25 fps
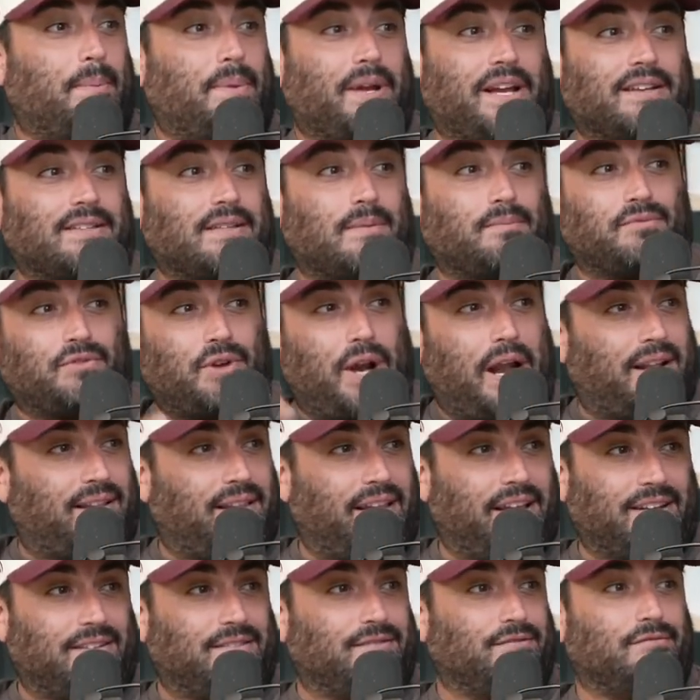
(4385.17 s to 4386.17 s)
It's not because I'm trying
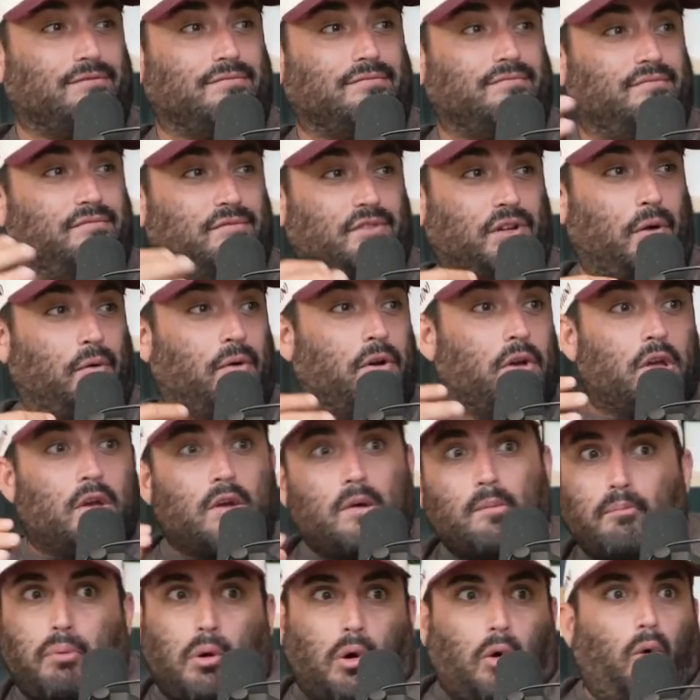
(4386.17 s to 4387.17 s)
to like,
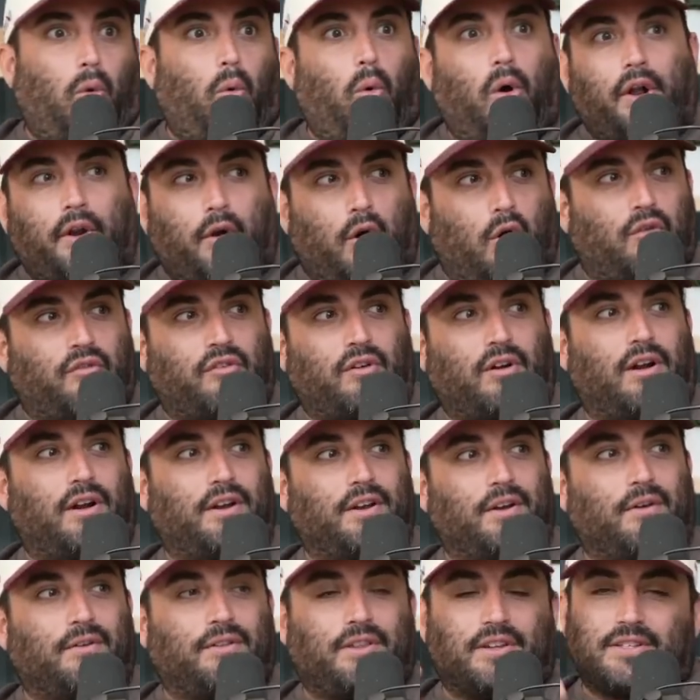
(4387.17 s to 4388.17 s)
pull one over
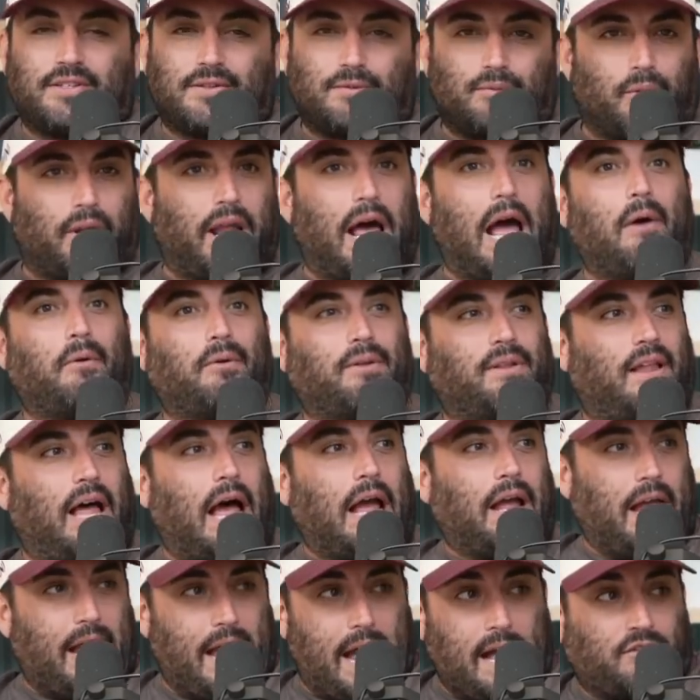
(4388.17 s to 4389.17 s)
on you. This is what
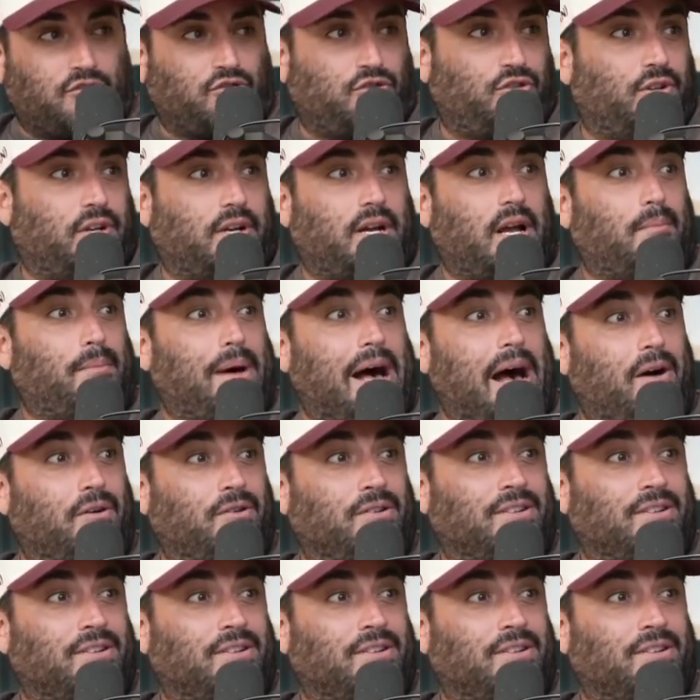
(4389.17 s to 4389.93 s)
I asked you to come